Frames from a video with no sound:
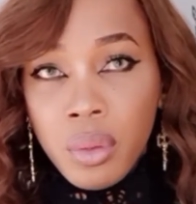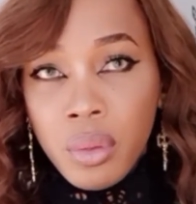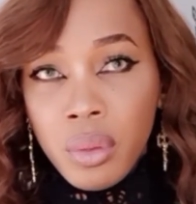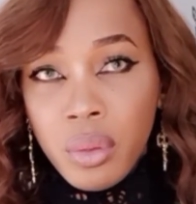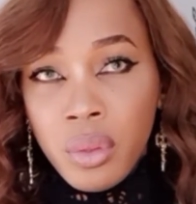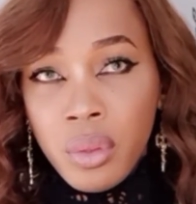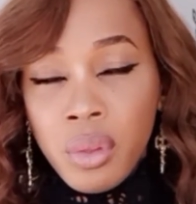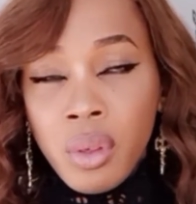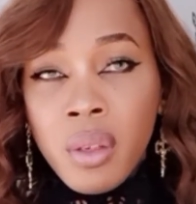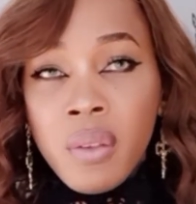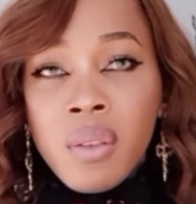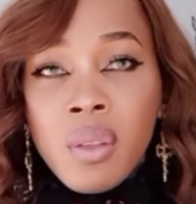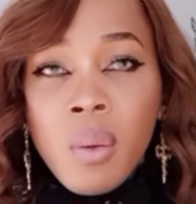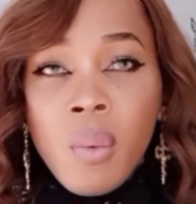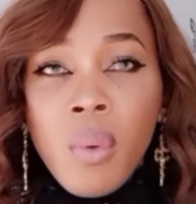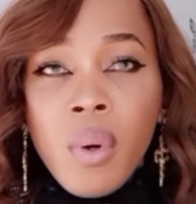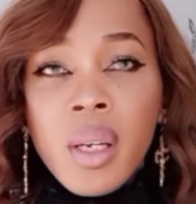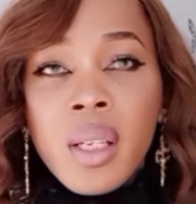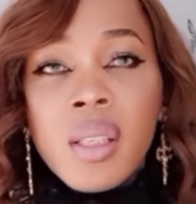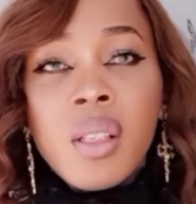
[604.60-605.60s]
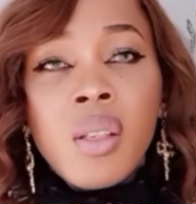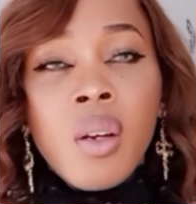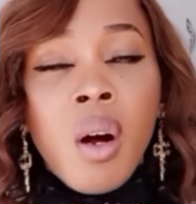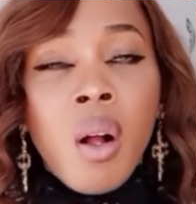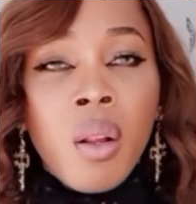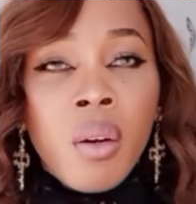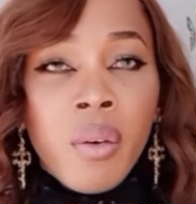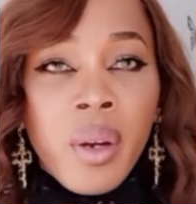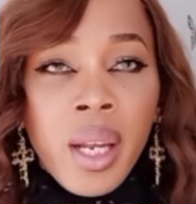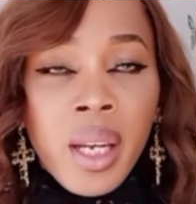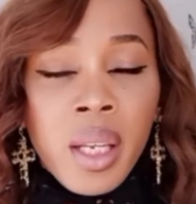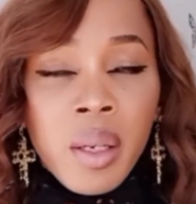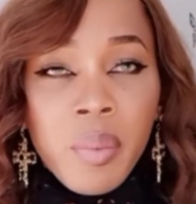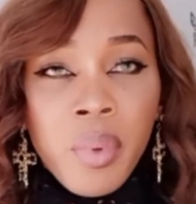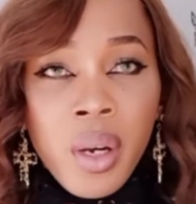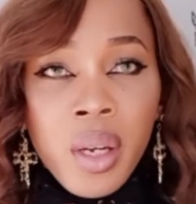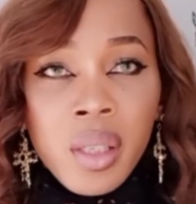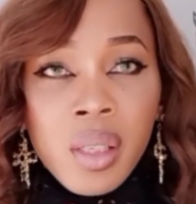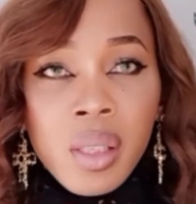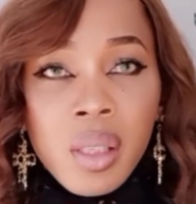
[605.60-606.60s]
So if someone is a tolerating
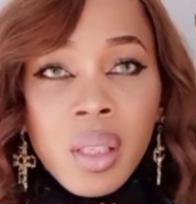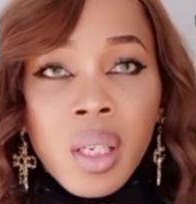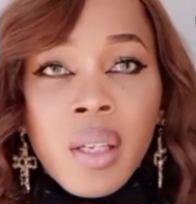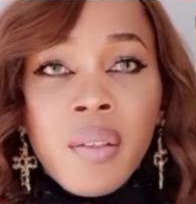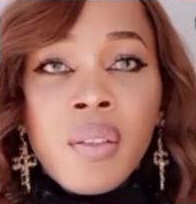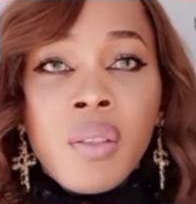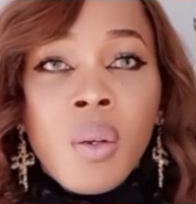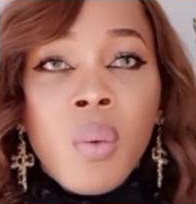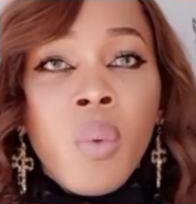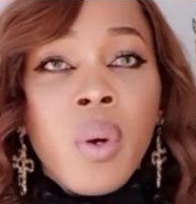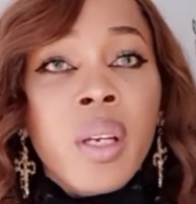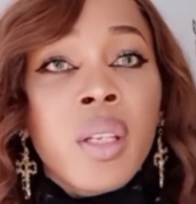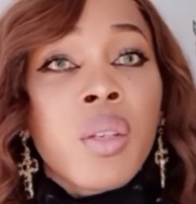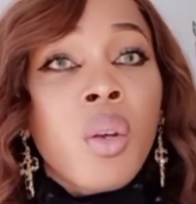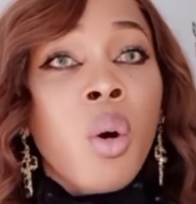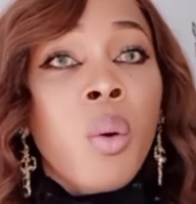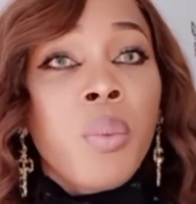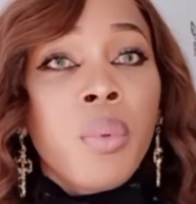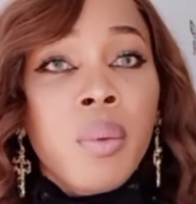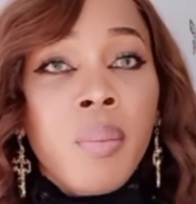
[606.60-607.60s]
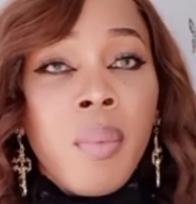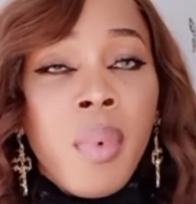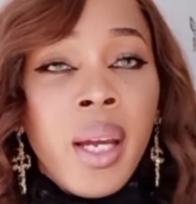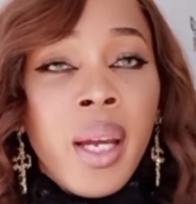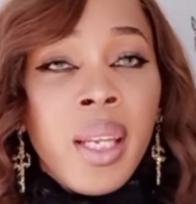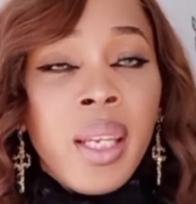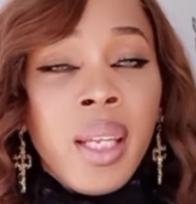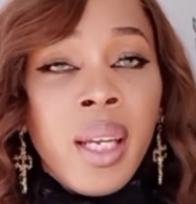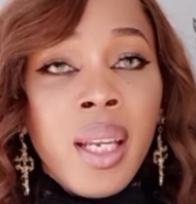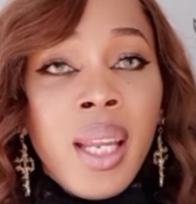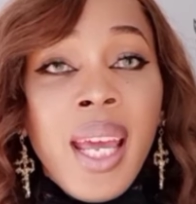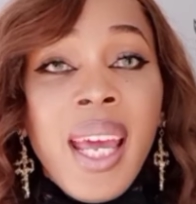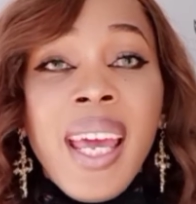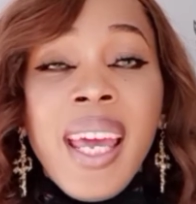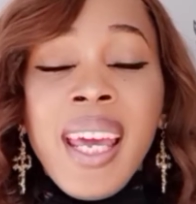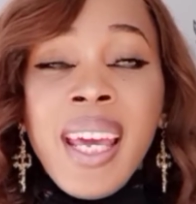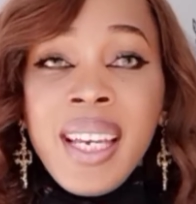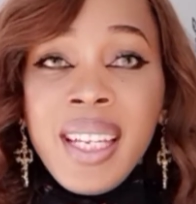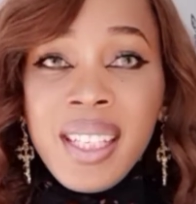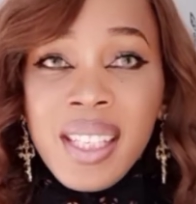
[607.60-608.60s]
person, if someone is open-minded
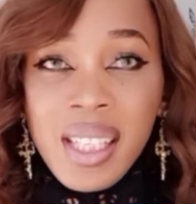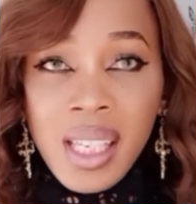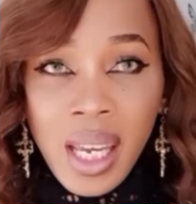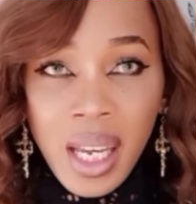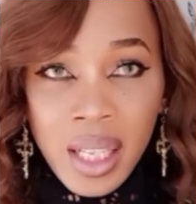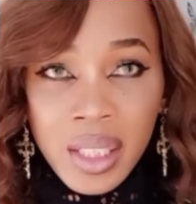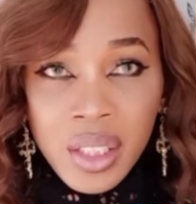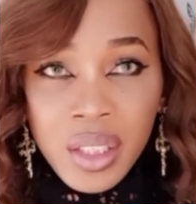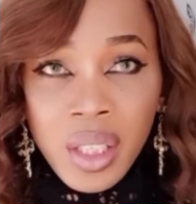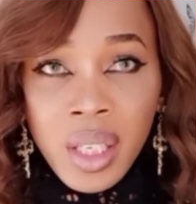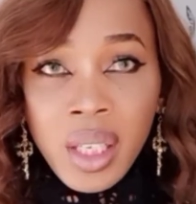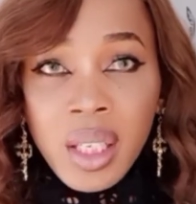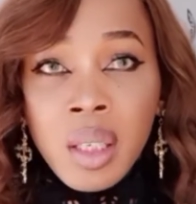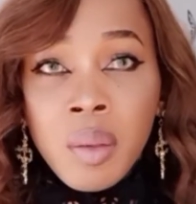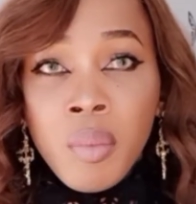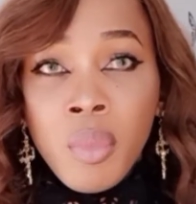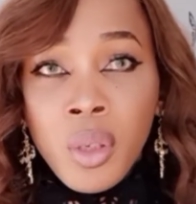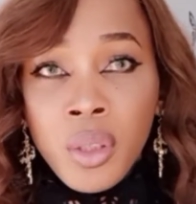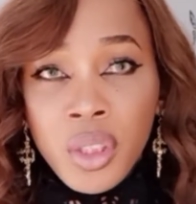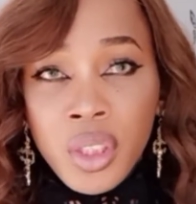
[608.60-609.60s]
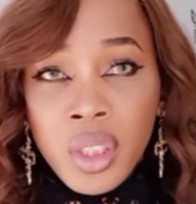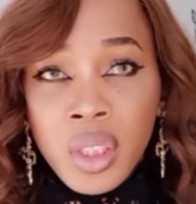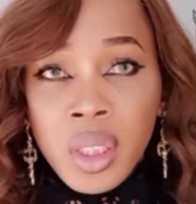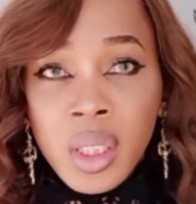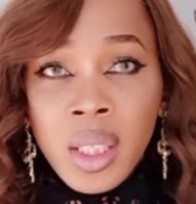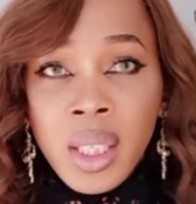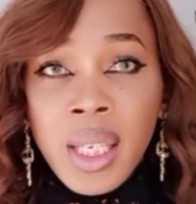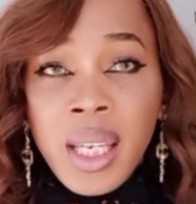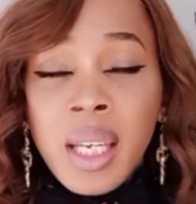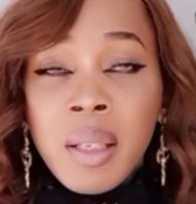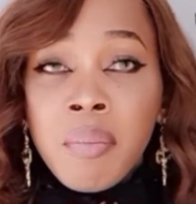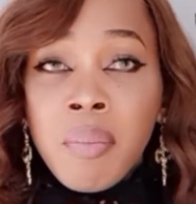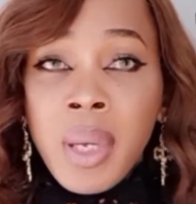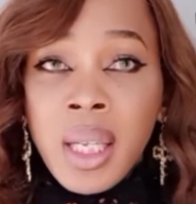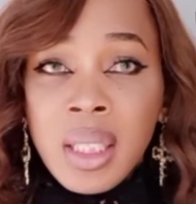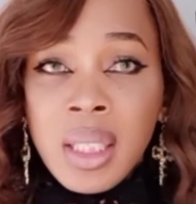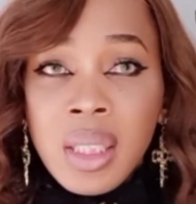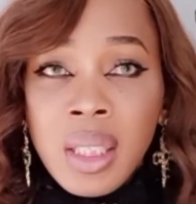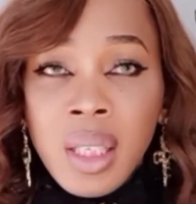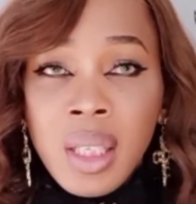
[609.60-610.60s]
and intelligent emotionally and
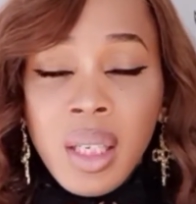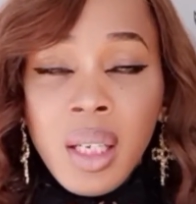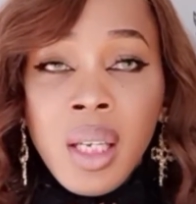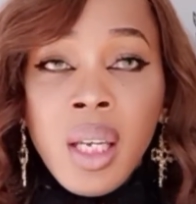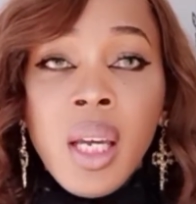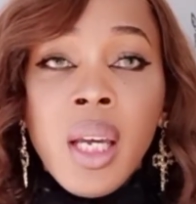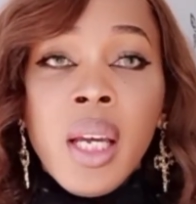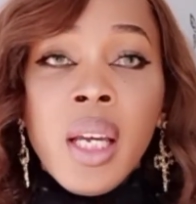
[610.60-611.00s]
mentally,